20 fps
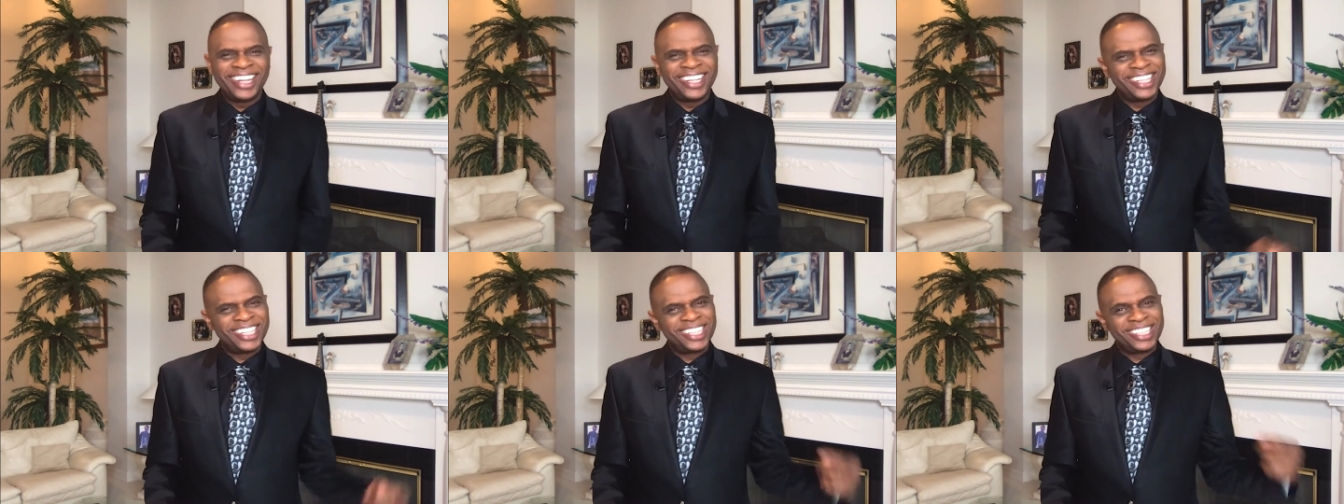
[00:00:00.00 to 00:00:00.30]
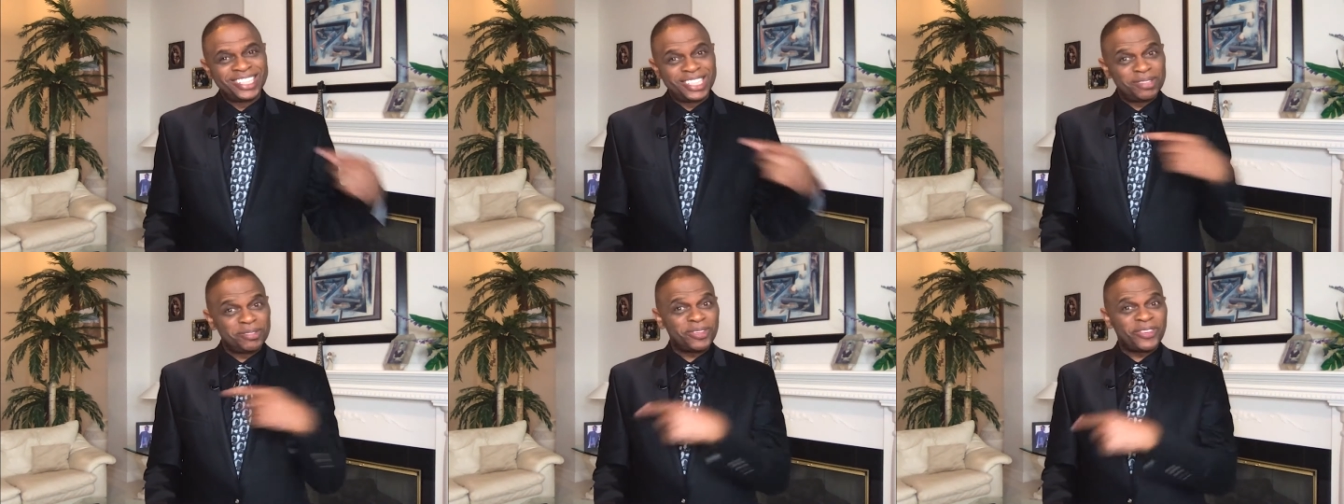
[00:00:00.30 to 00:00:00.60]
then the
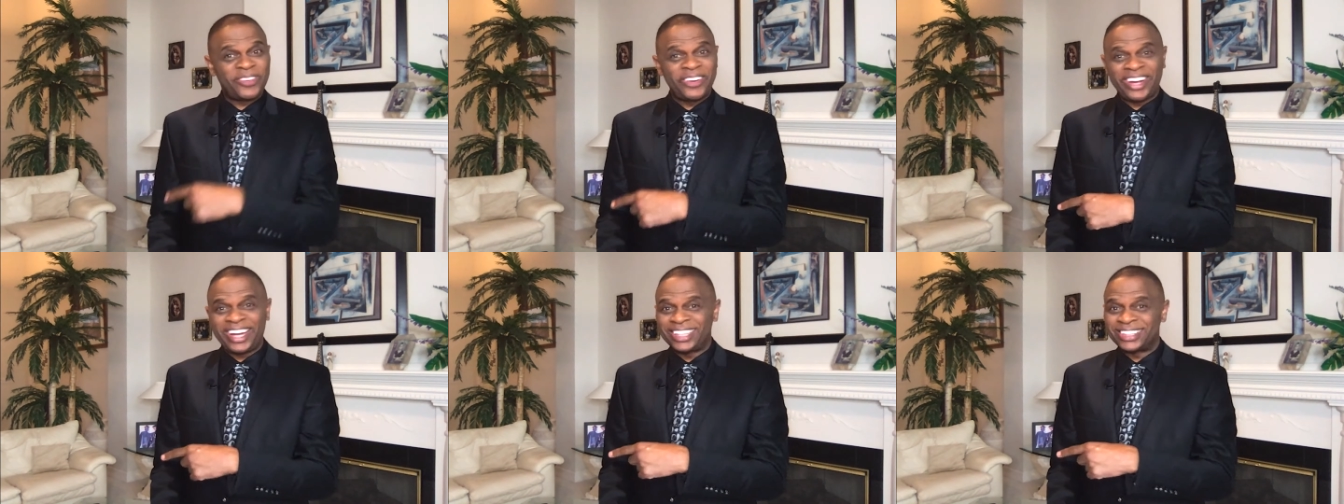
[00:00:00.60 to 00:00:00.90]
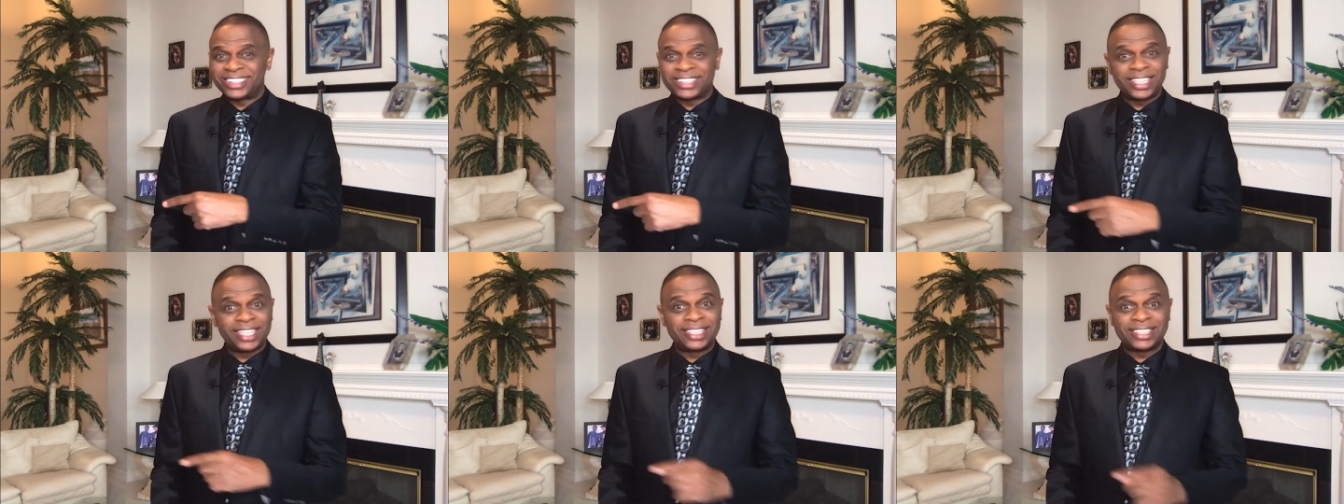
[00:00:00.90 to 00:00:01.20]

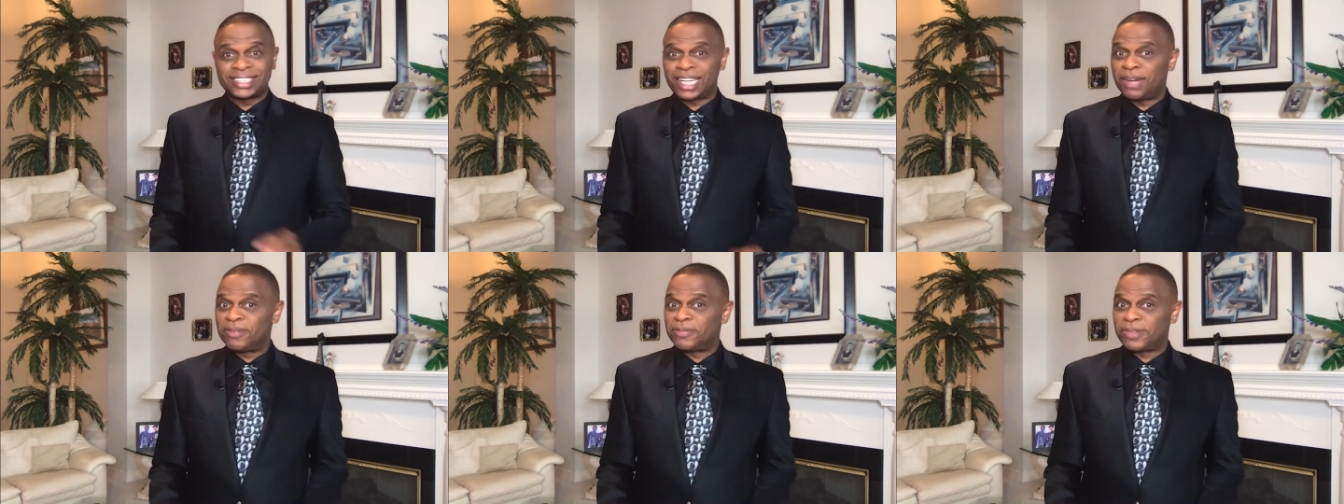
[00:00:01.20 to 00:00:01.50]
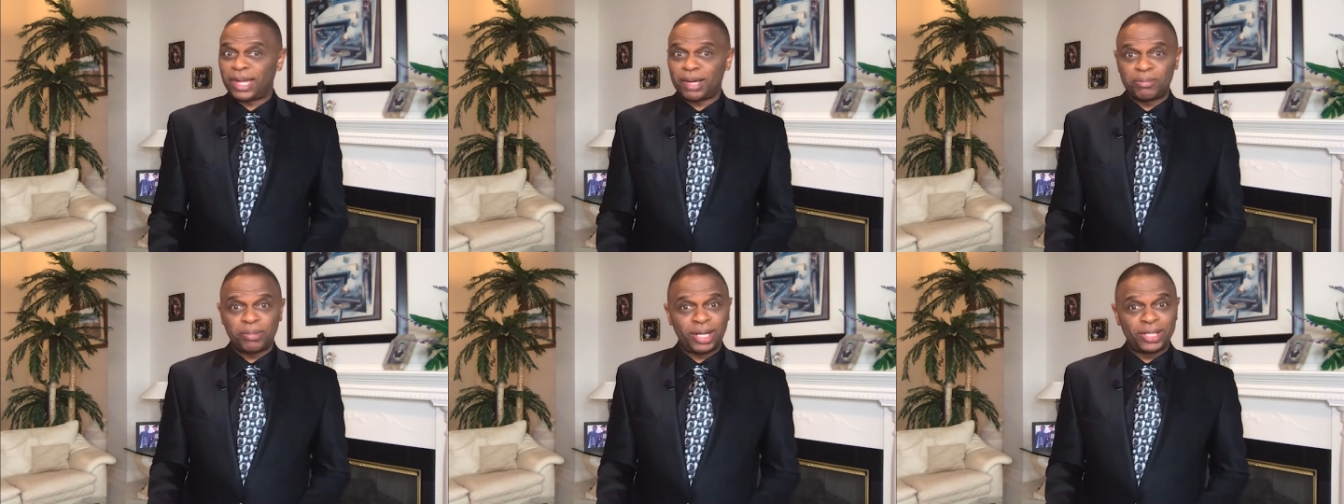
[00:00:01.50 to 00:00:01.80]
Democrats say the same
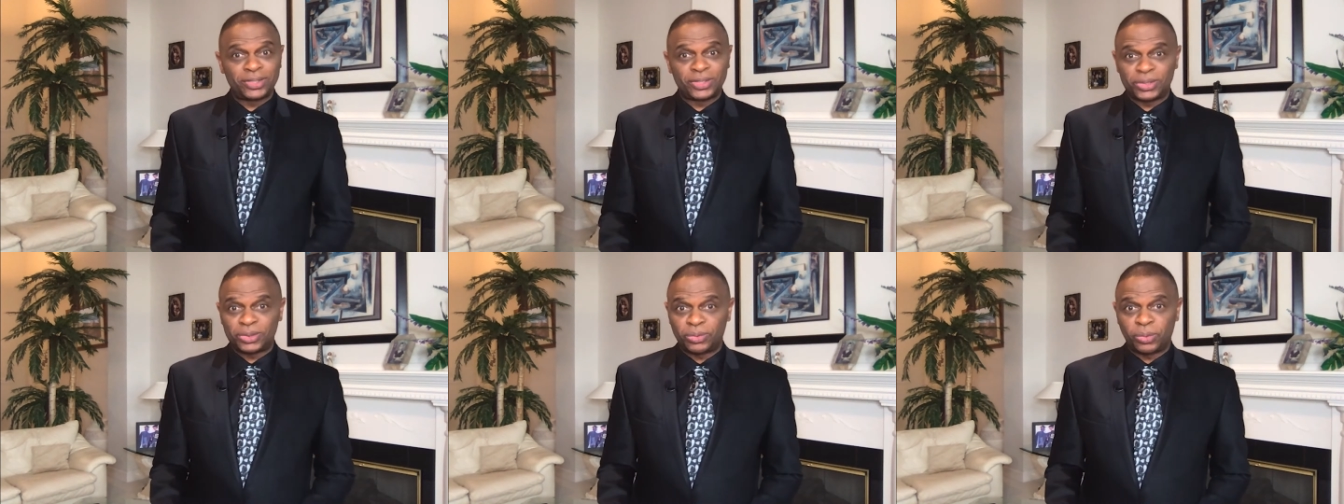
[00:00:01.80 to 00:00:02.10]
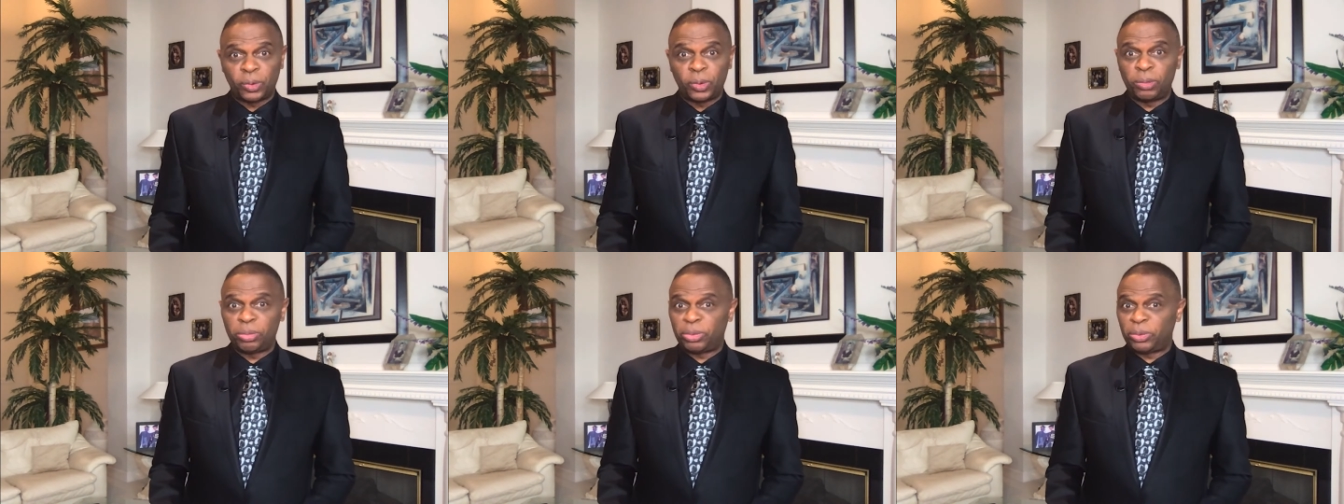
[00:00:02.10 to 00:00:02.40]
thing about
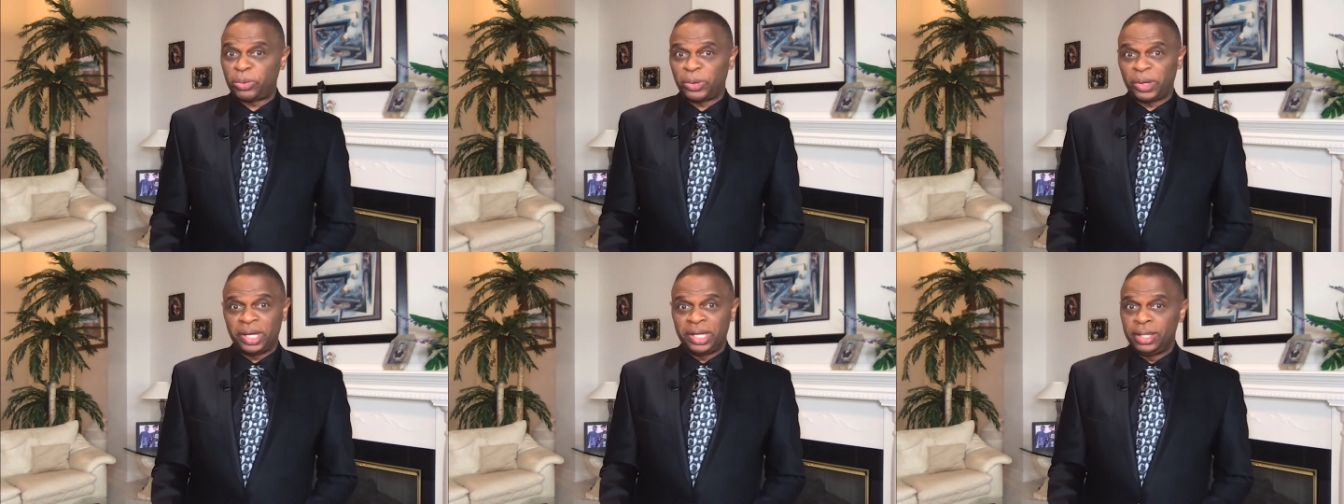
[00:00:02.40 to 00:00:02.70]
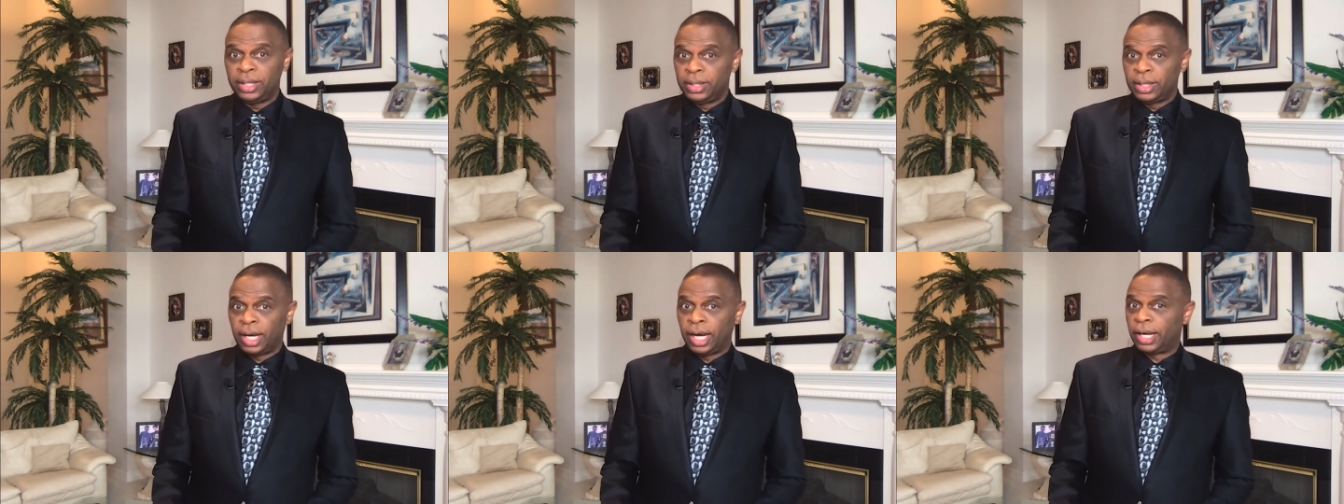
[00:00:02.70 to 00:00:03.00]
you. Oh boy,
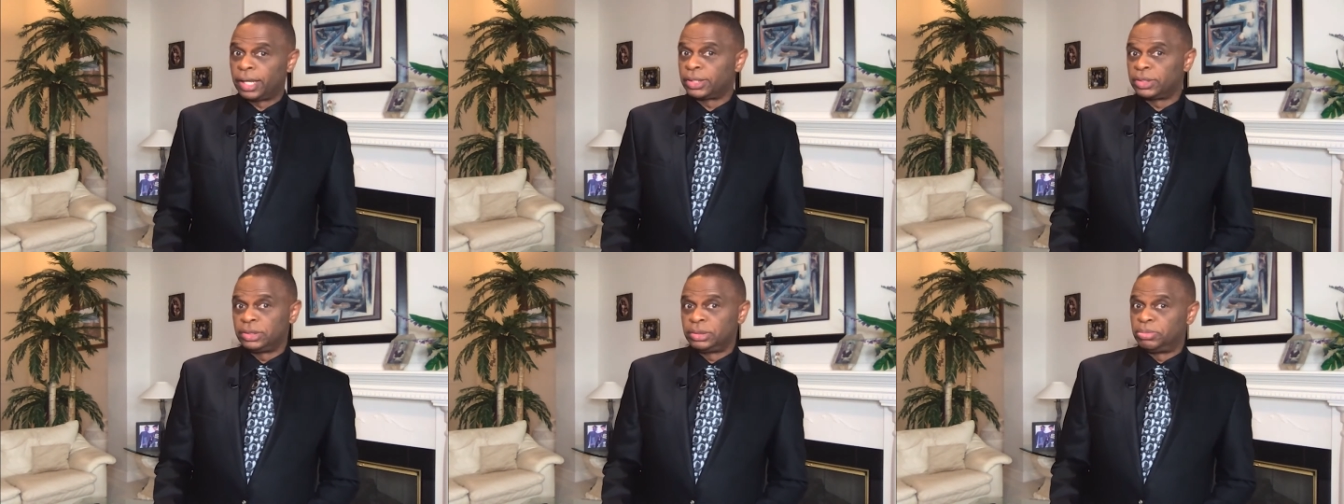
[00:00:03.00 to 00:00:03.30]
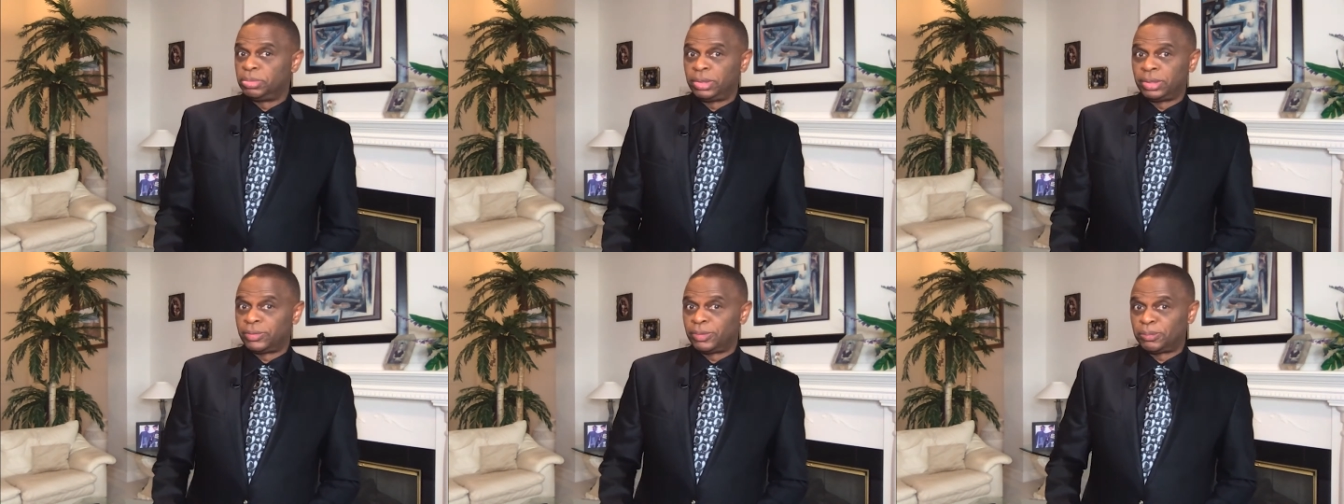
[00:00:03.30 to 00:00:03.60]
how can you
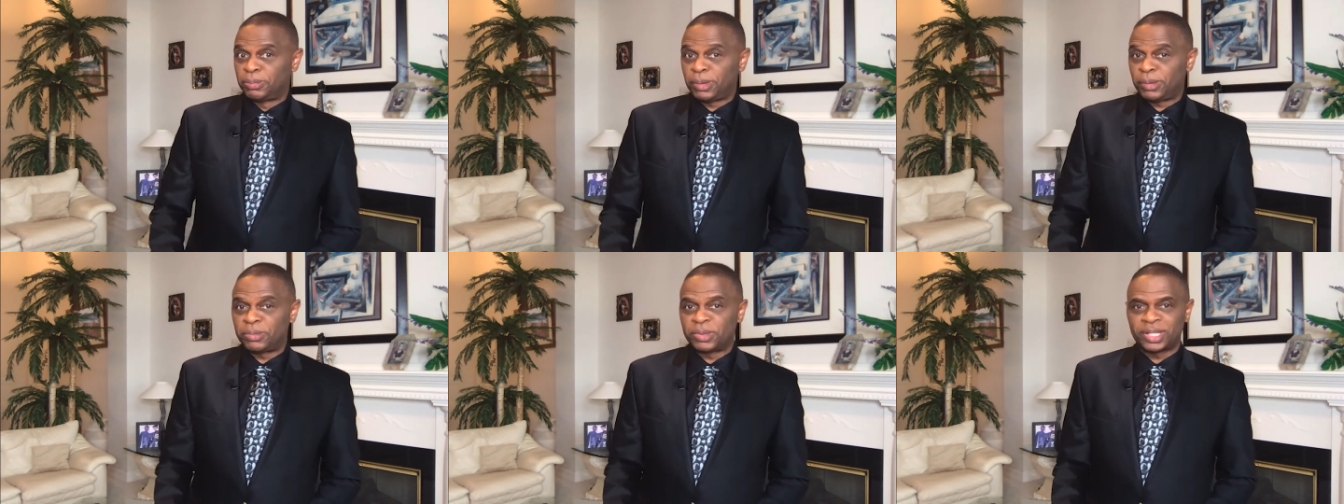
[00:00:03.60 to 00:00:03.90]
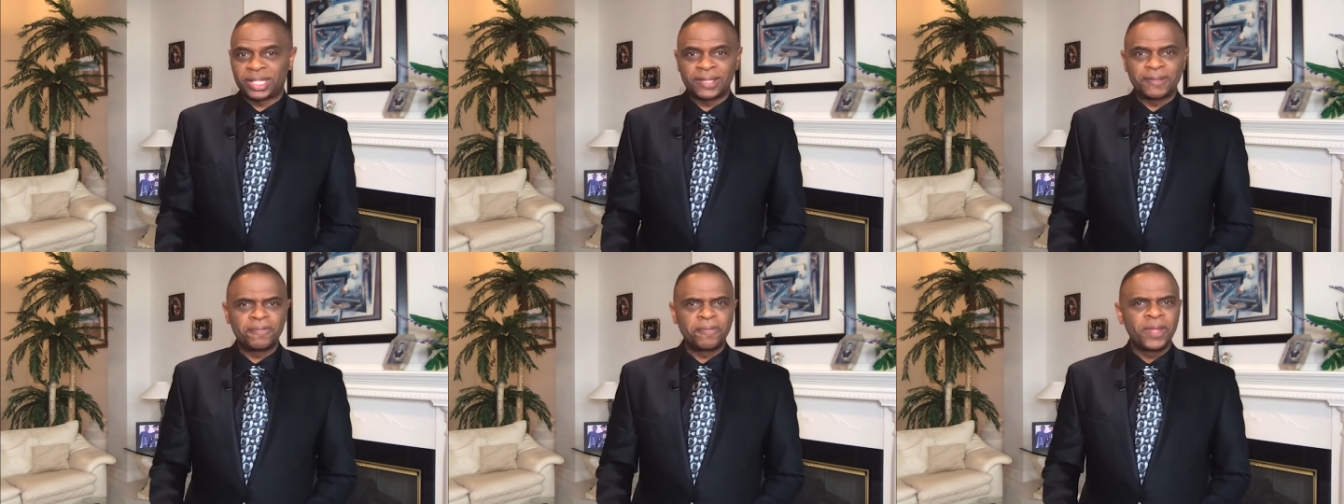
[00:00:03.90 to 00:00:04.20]
be a
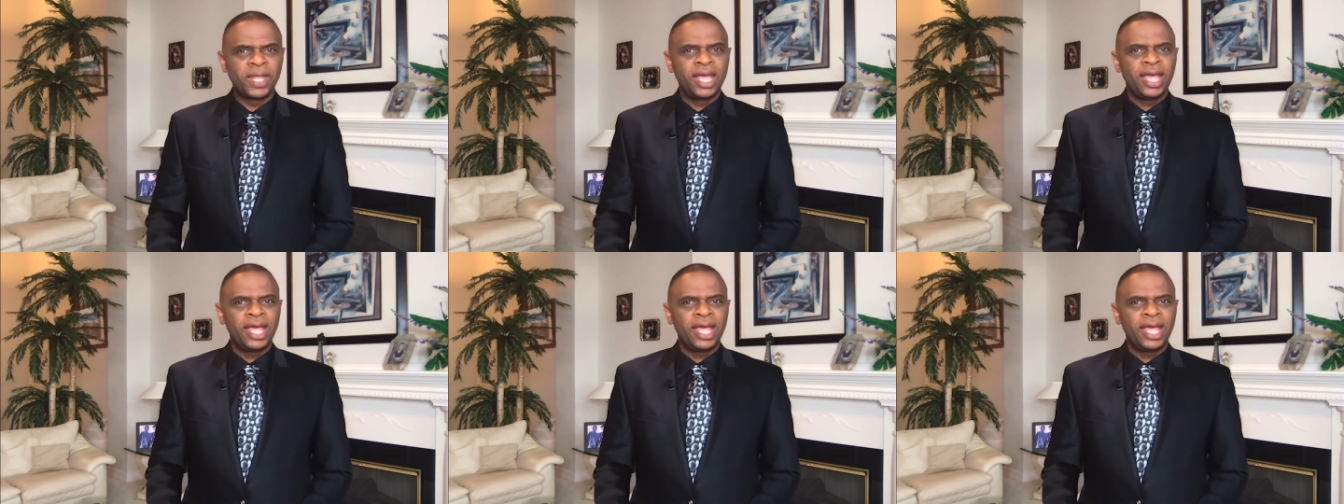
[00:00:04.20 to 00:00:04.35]
Republican?